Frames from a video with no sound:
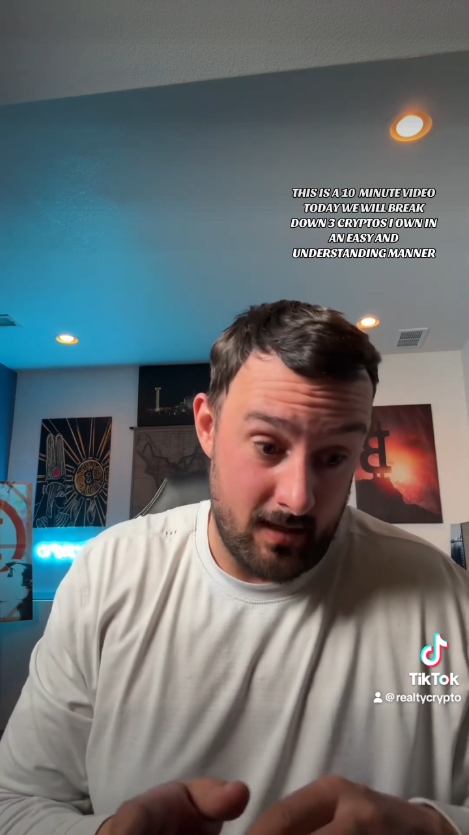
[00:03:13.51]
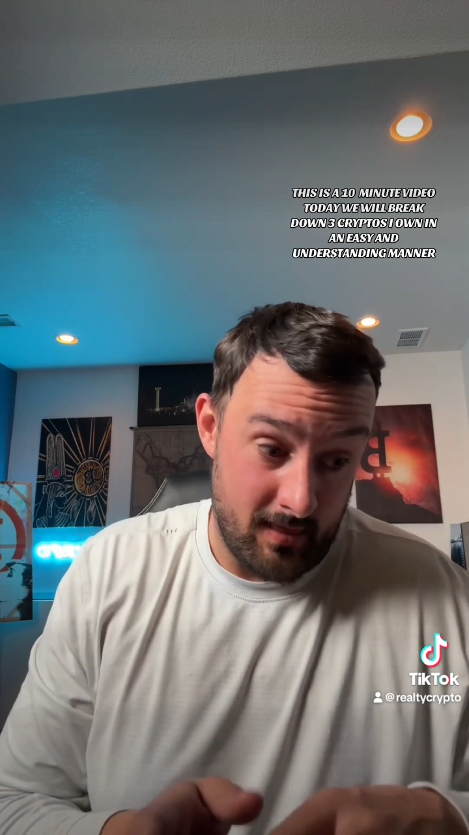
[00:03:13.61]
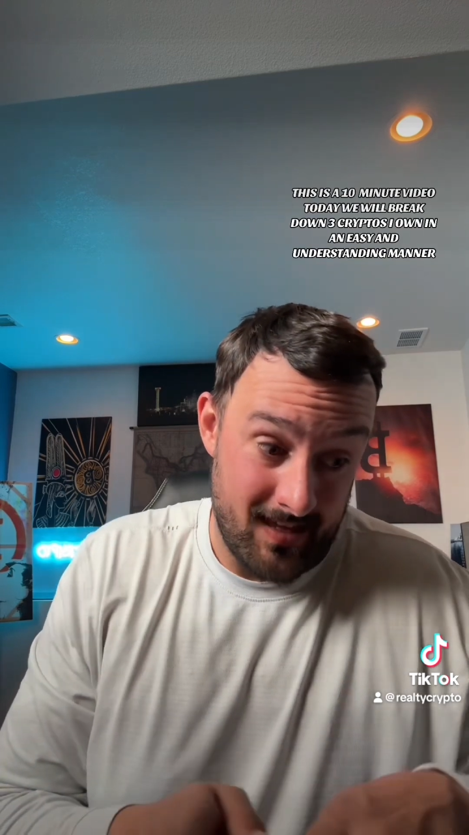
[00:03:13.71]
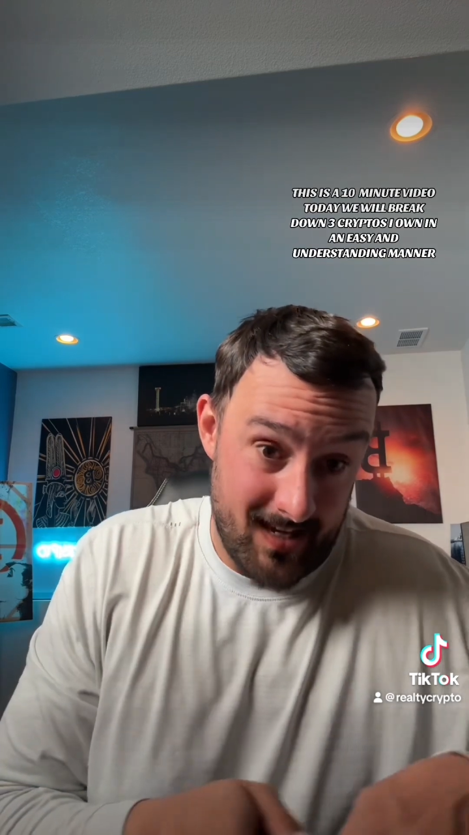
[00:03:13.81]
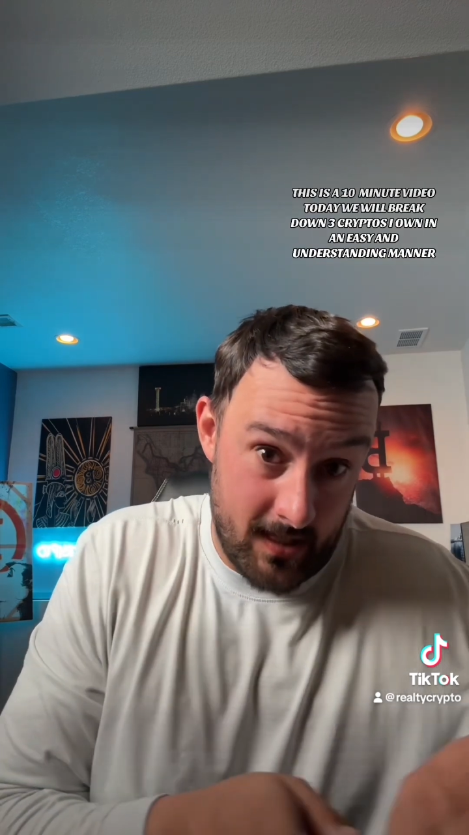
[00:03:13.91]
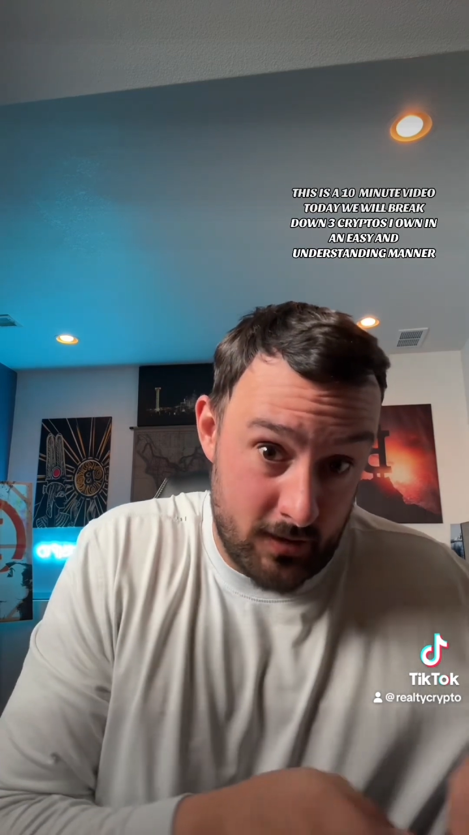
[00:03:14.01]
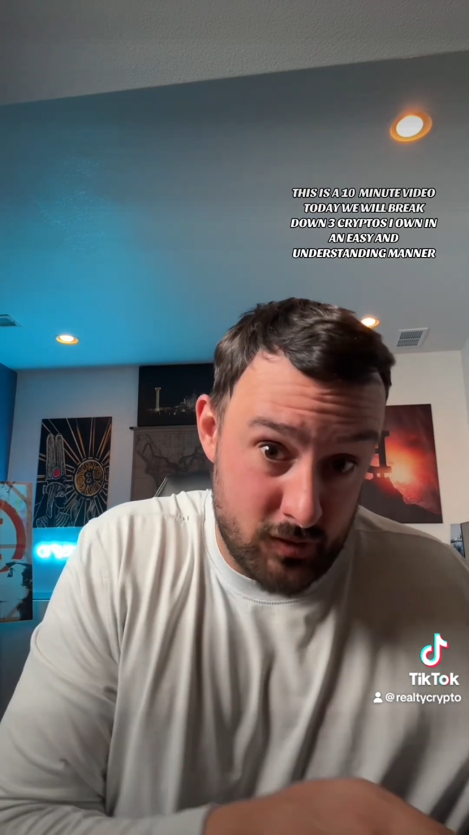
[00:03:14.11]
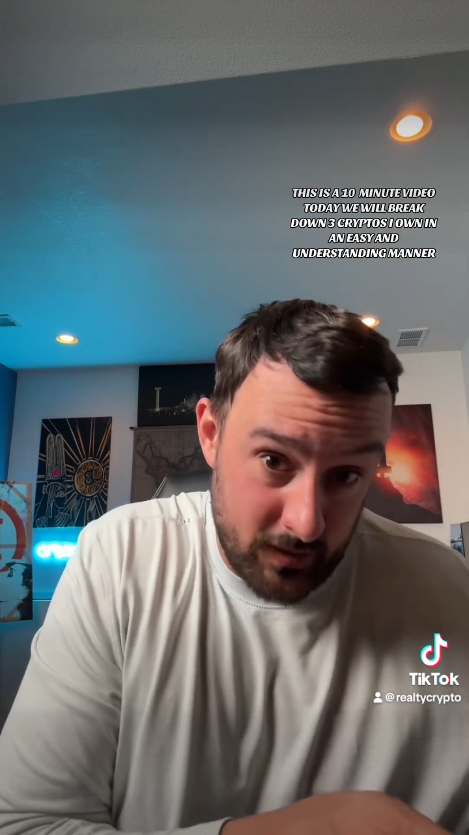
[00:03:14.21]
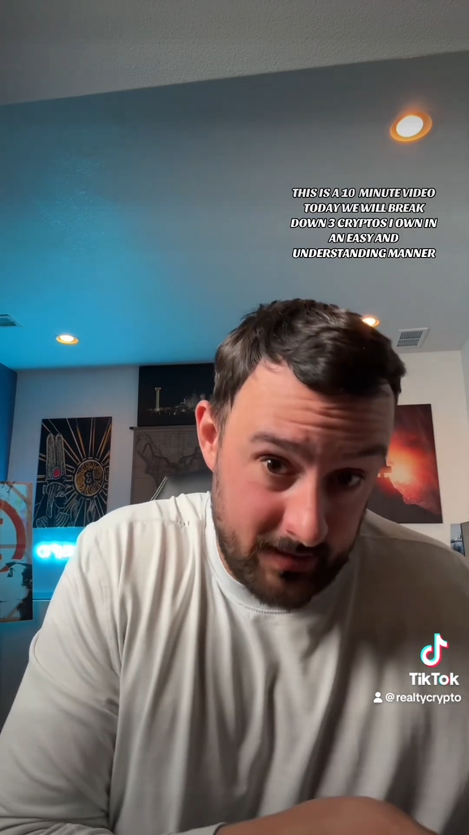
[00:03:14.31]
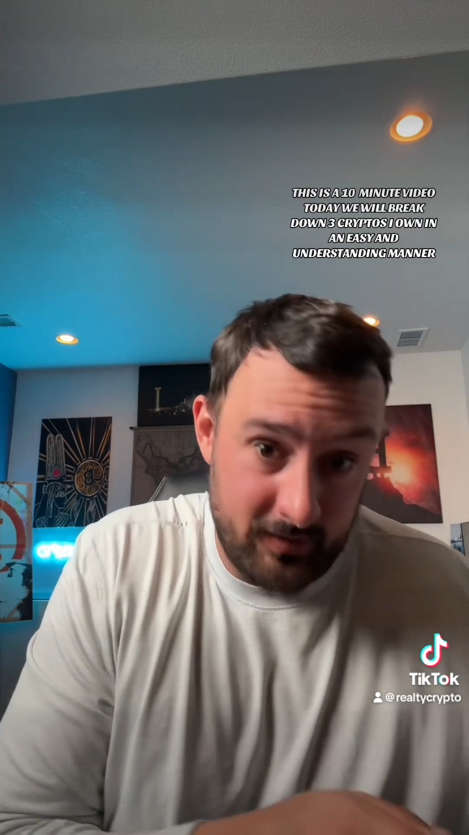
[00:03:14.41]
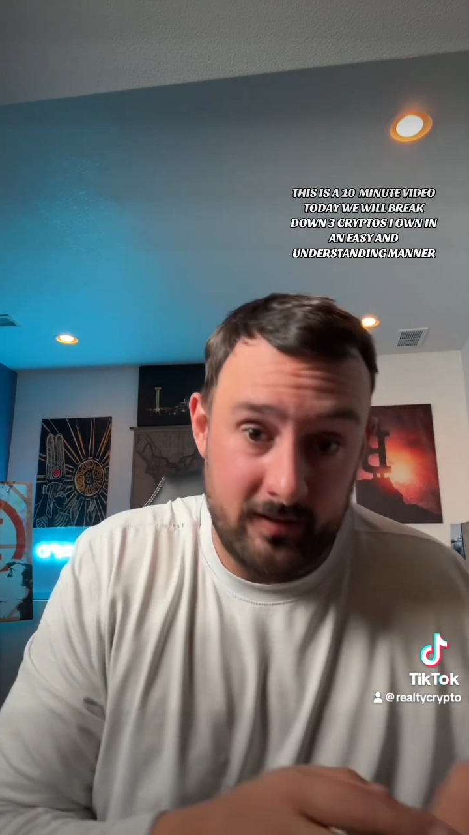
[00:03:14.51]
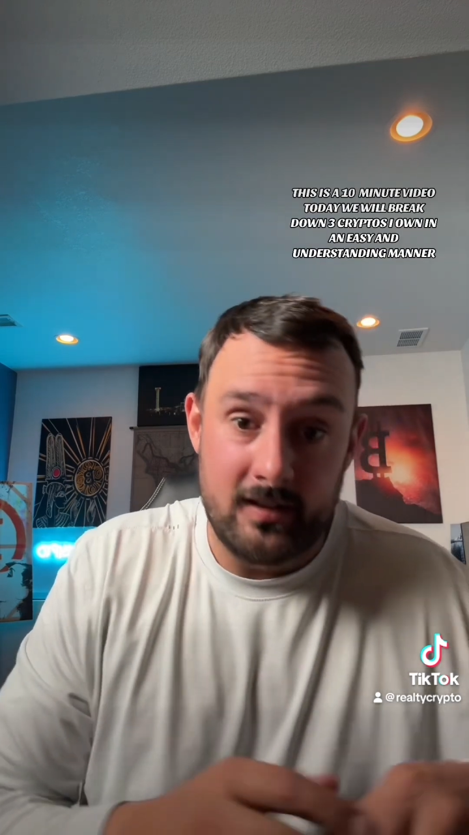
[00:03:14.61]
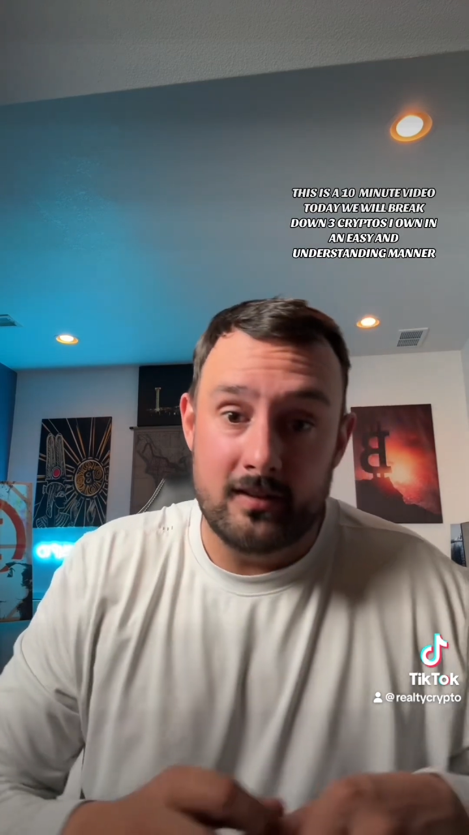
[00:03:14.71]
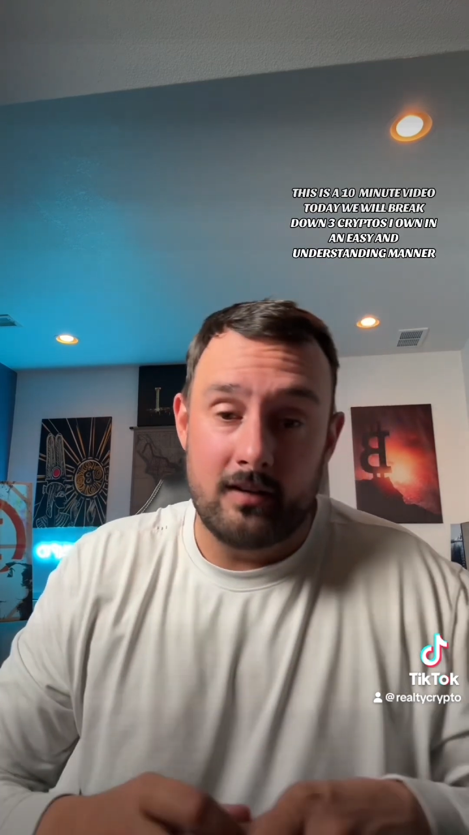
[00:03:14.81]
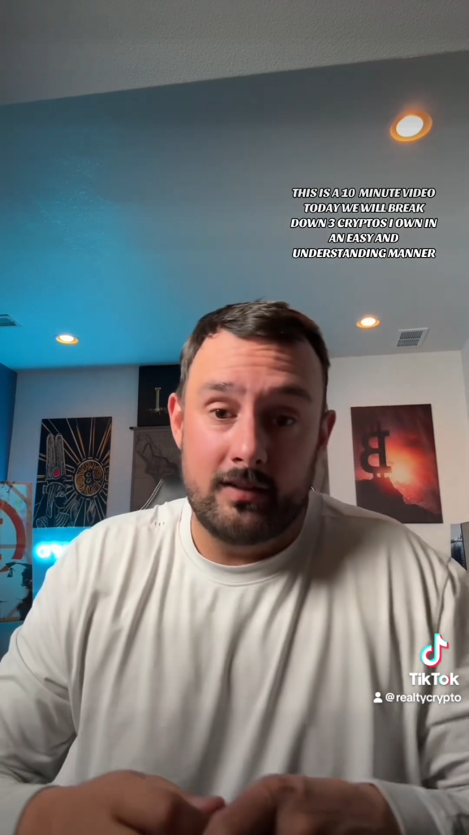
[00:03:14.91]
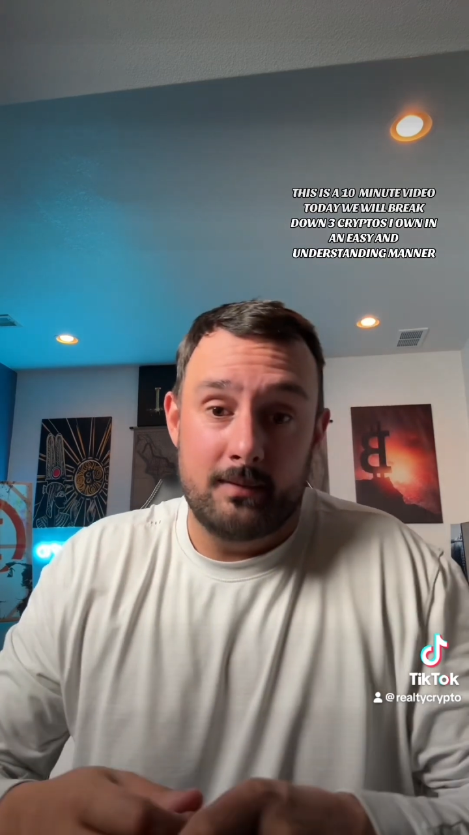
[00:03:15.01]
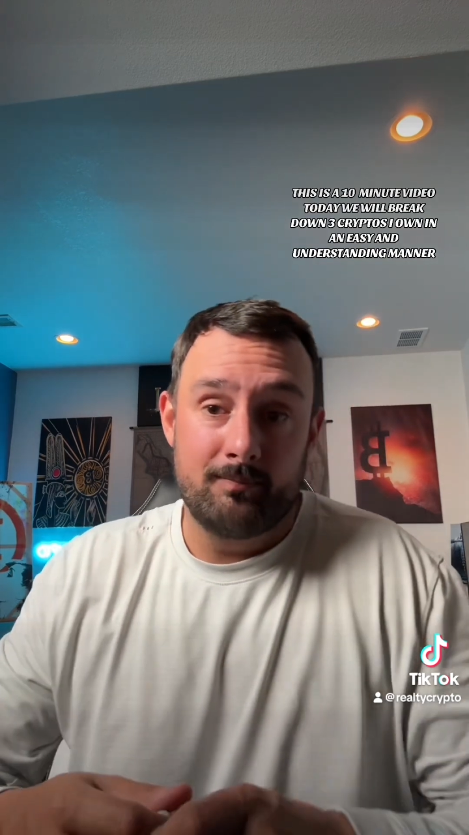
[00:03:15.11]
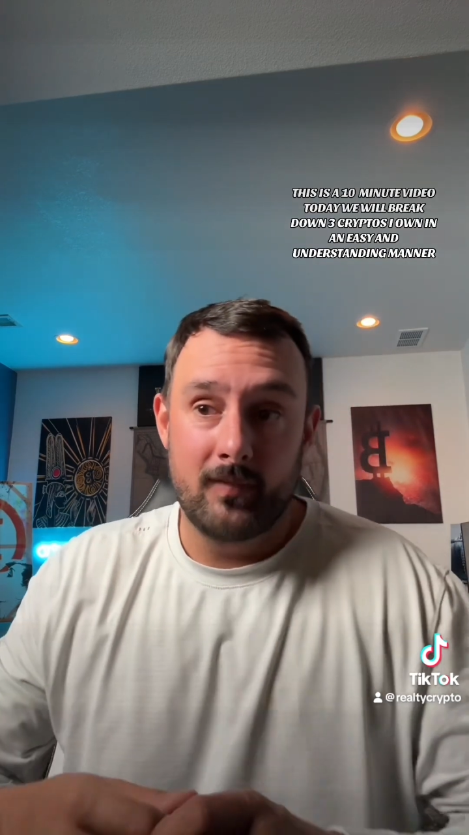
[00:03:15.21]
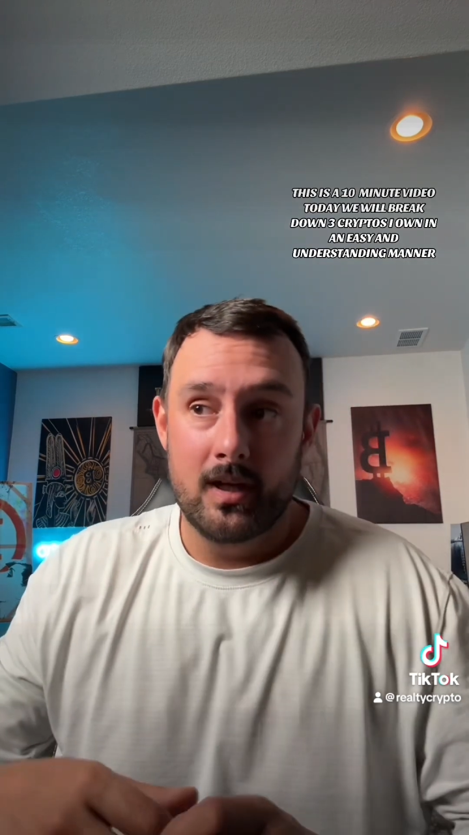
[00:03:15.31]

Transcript: the intricacies of it.